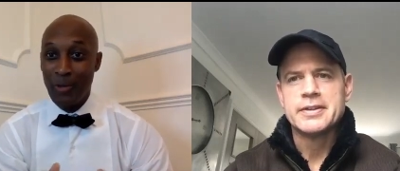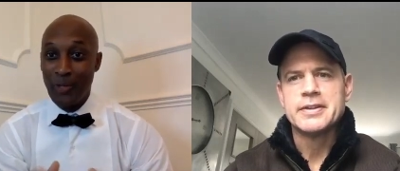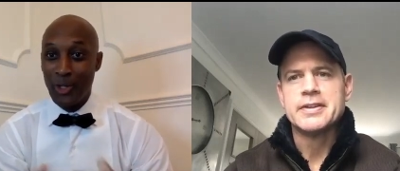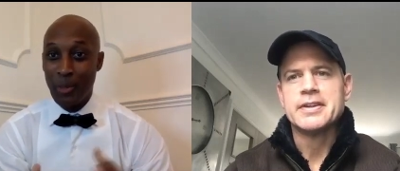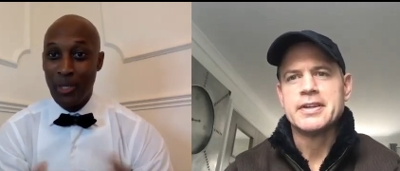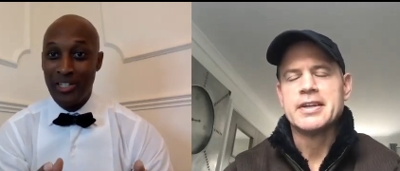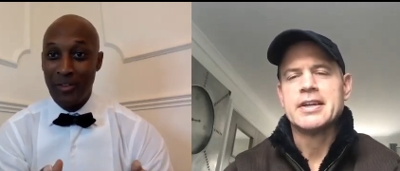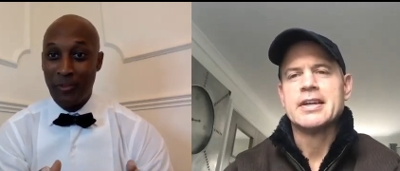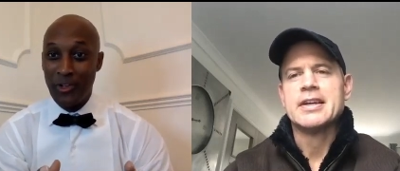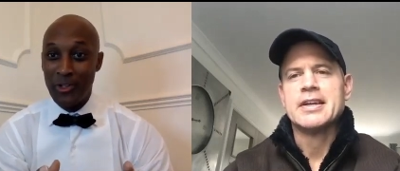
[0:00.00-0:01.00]
Speaker 1: know, think you're a bit
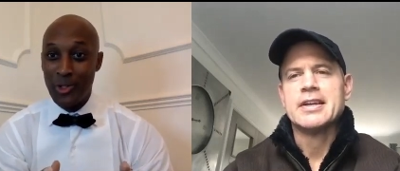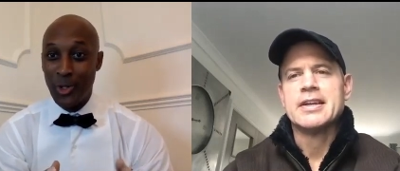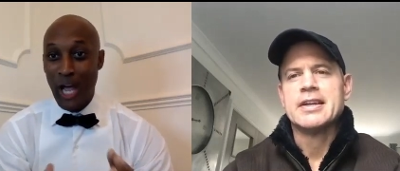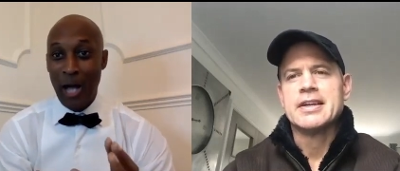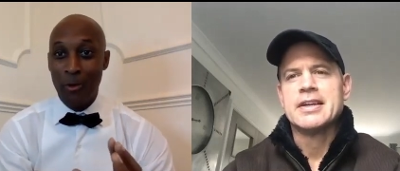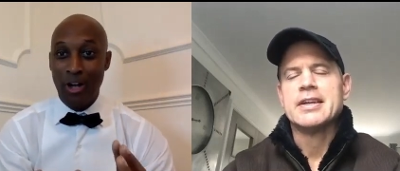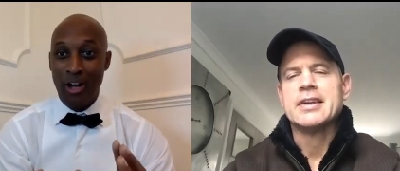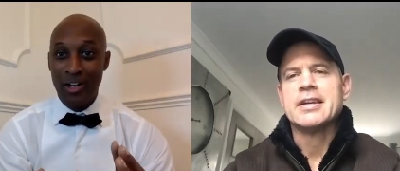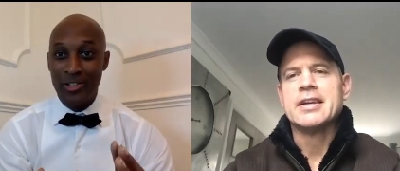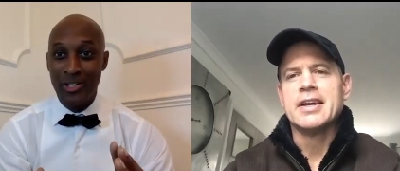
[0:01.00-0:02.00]
different. So you're an
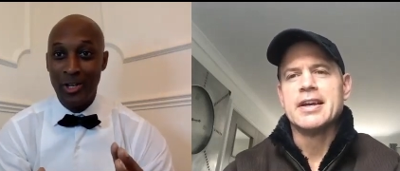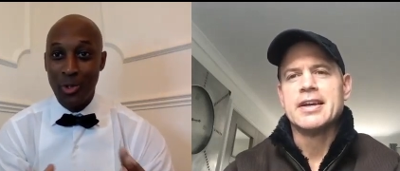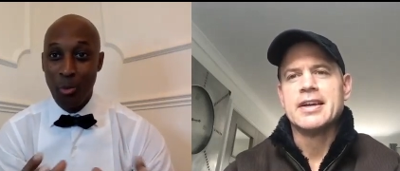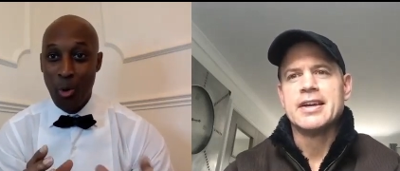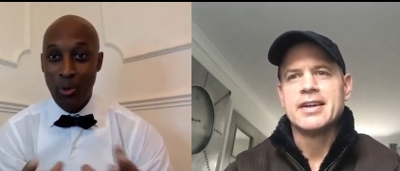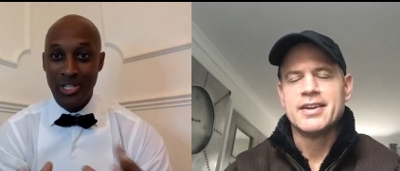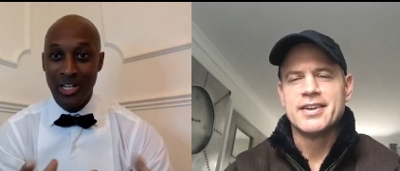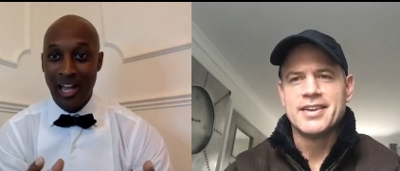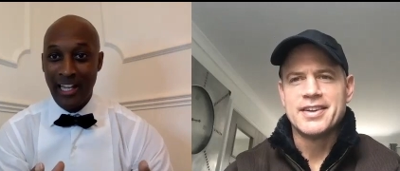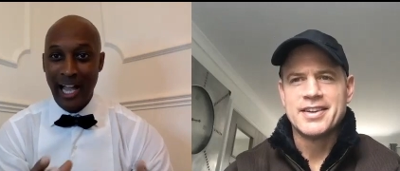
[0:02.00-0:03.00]
outcast. So what was
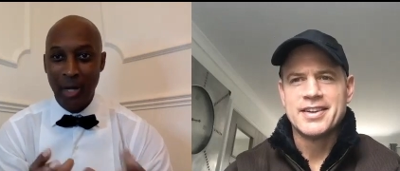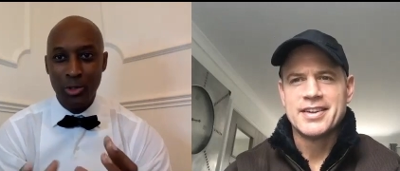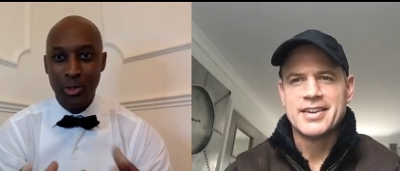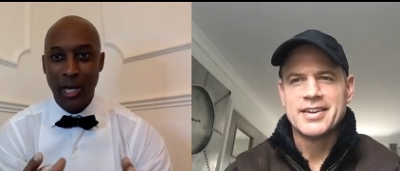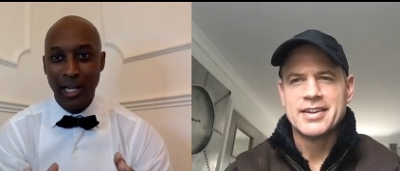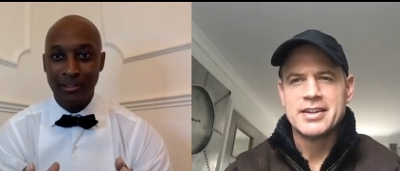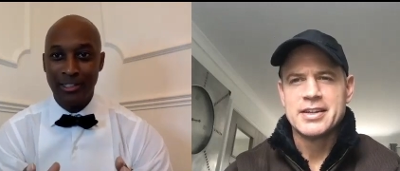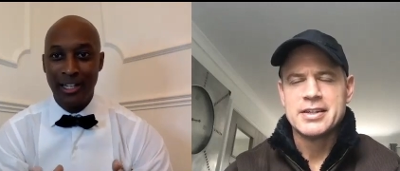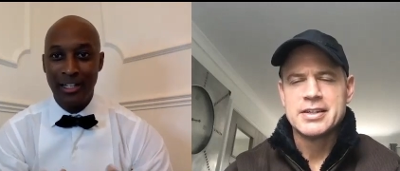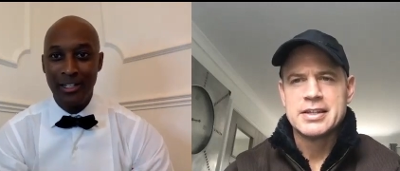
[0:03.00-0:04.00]
it like? How did you
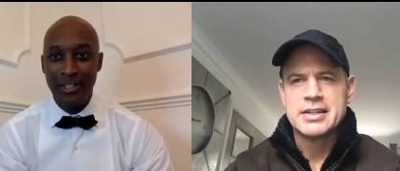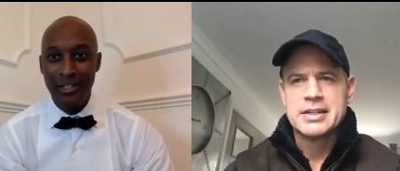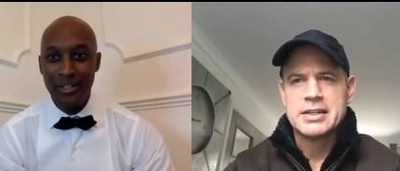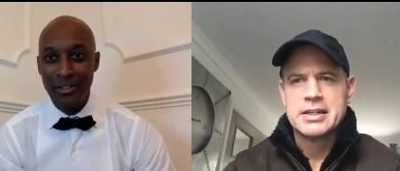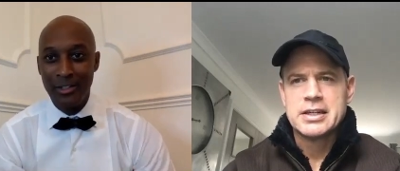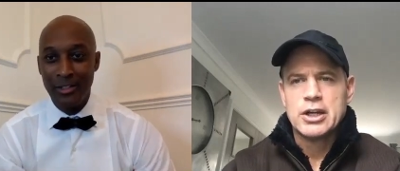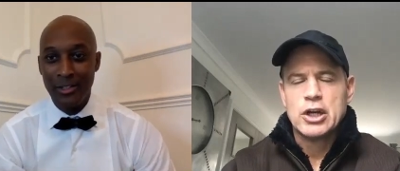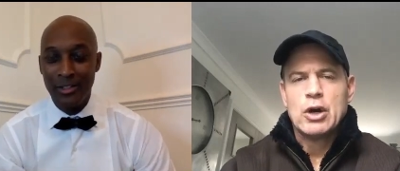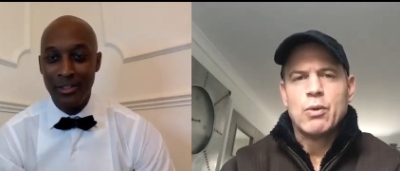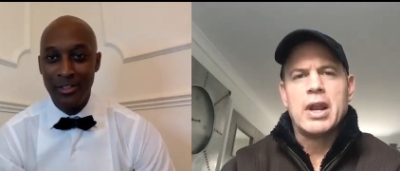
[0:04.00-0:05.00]
handle that?
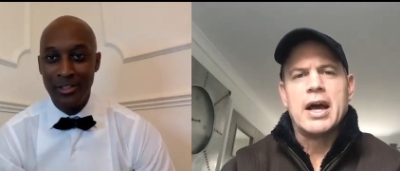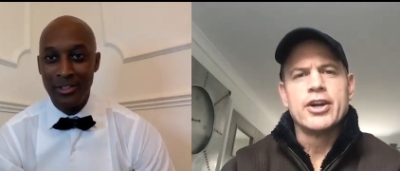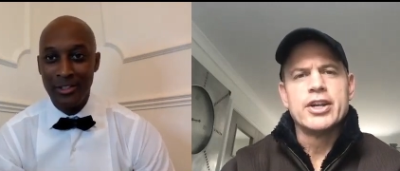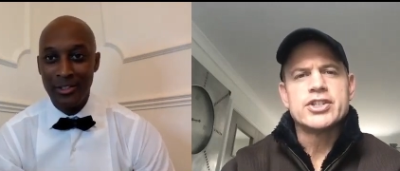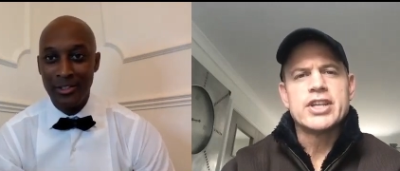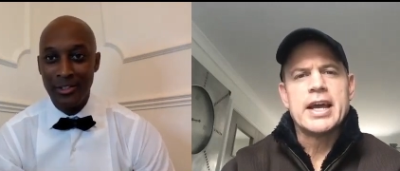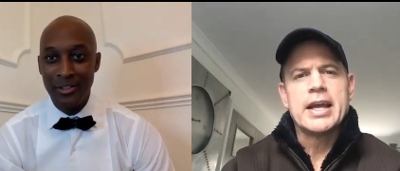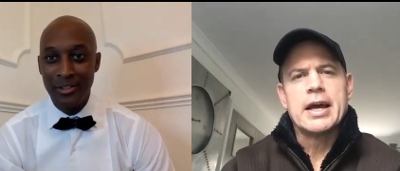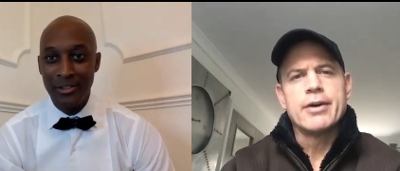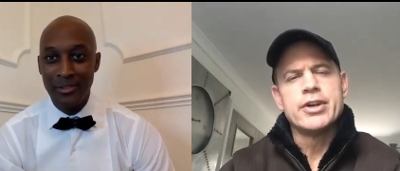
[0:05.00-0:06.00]
Well, I'm going to
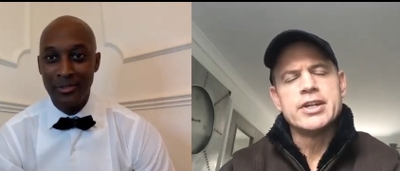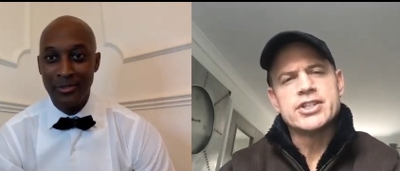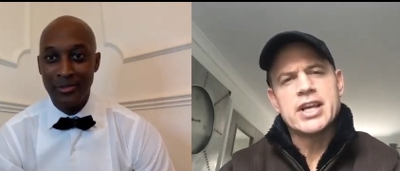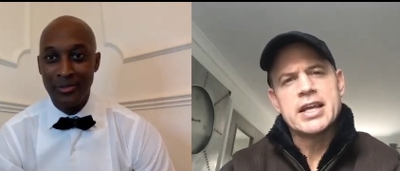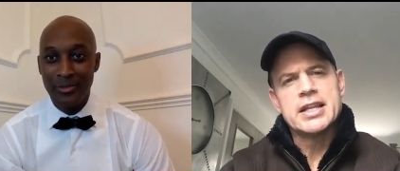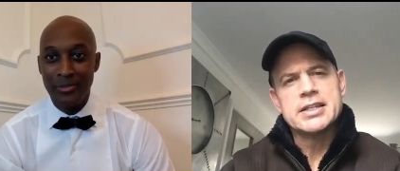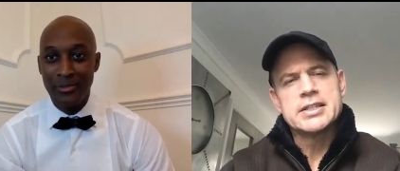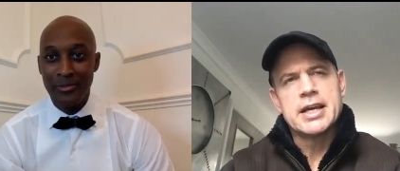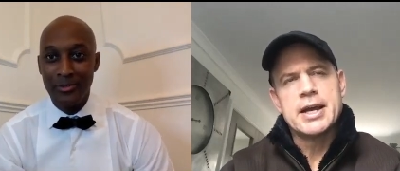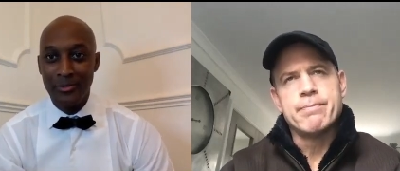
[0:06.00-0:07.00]
say
Speaker 2: I'm going to say
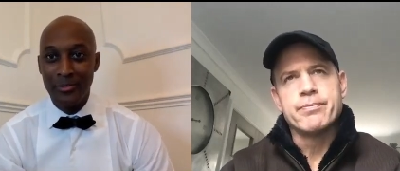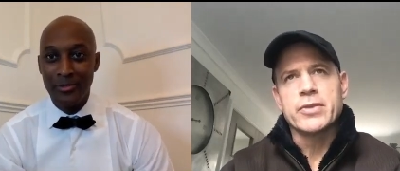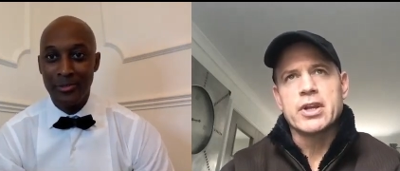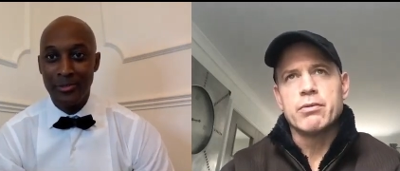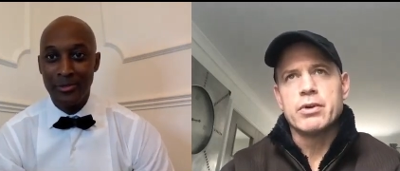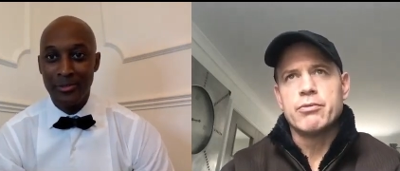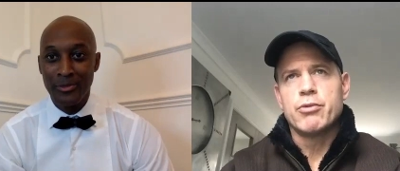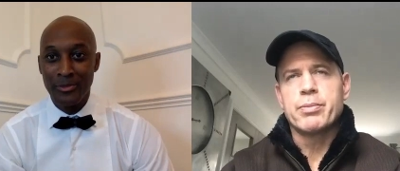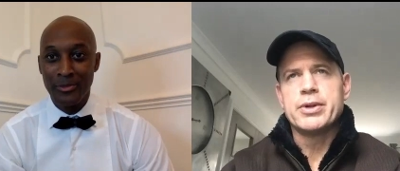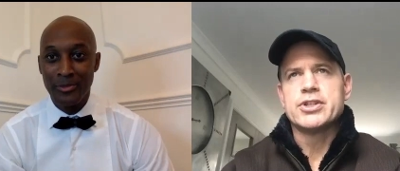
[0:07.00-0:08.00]
that um,
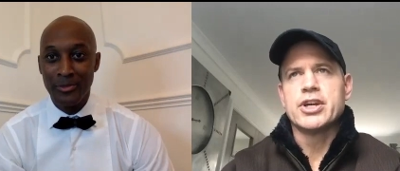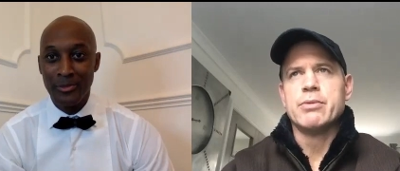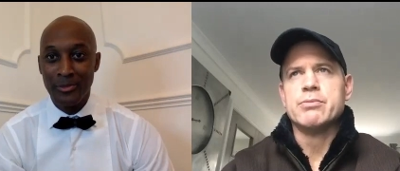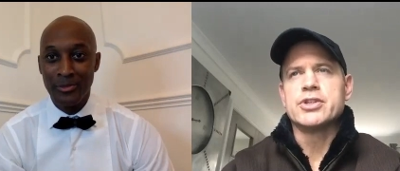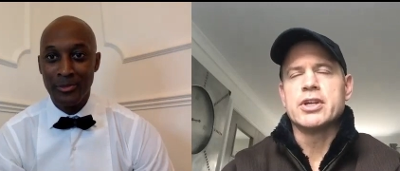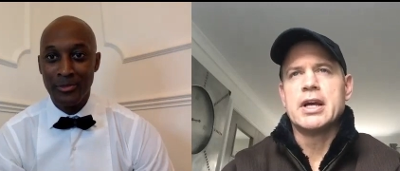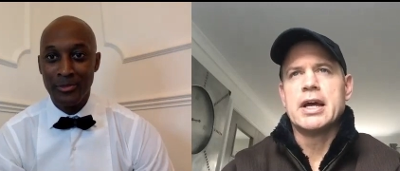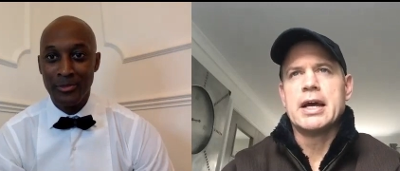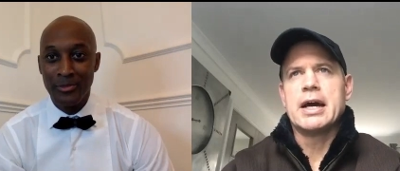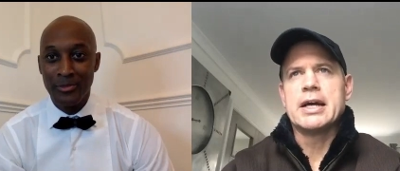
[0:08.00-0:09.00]
in rugby terms,
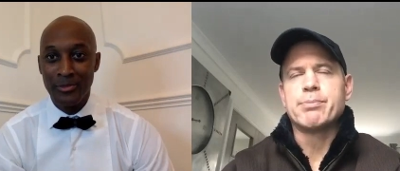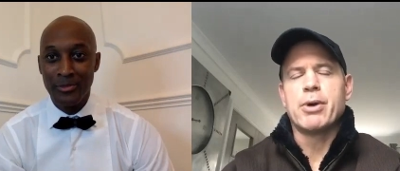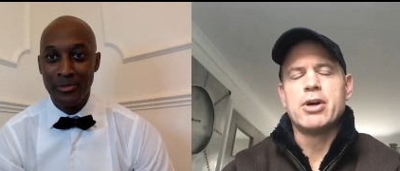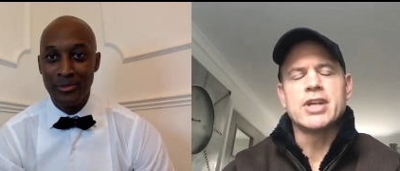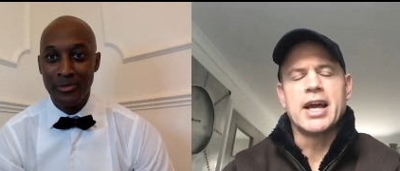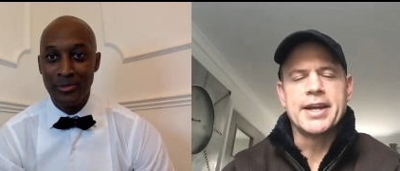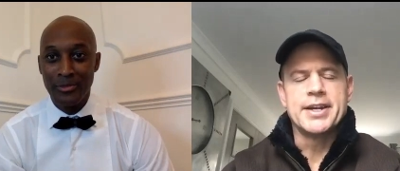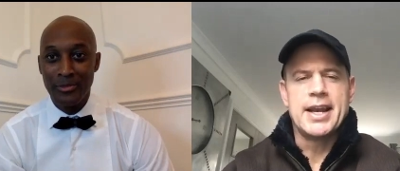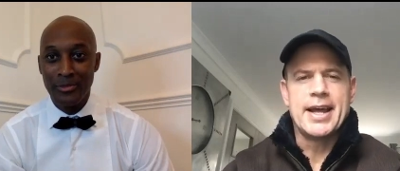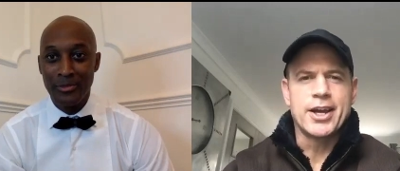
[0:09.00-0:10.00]
uh, I suppose I
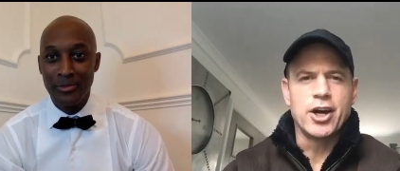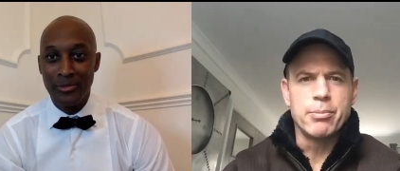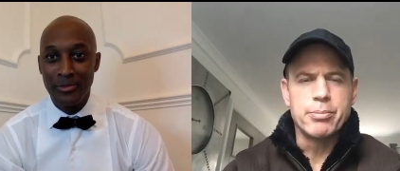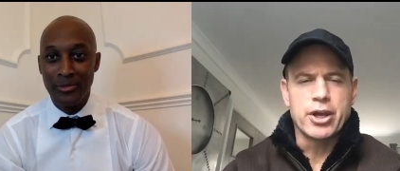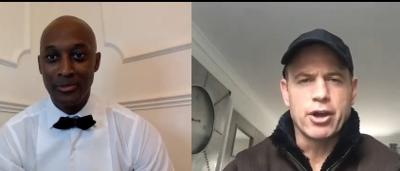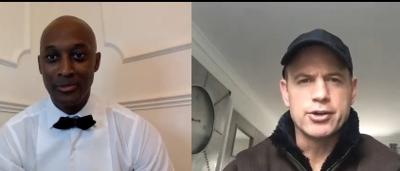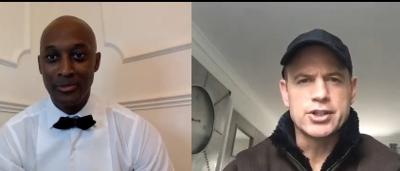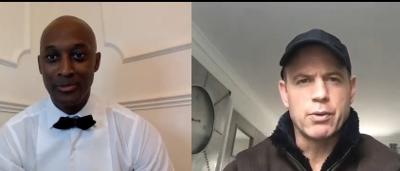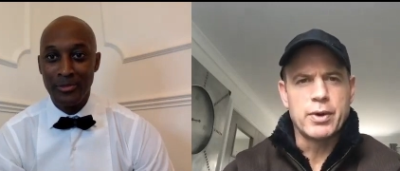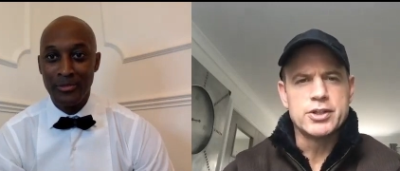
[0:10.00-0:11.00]
had a leg up
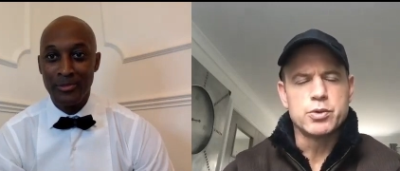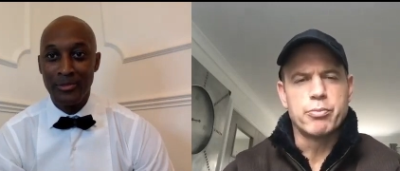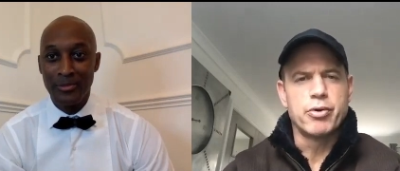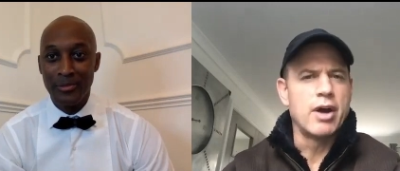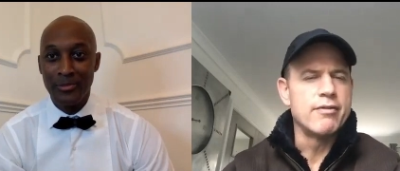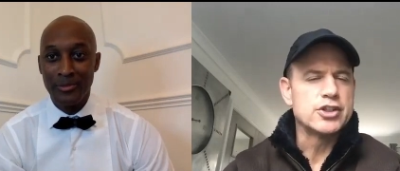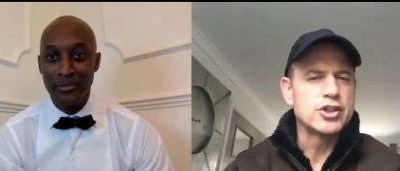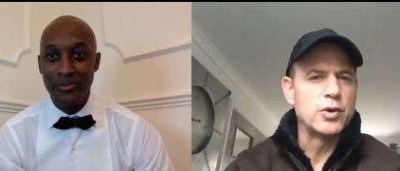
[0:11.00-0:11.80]
because I went to a private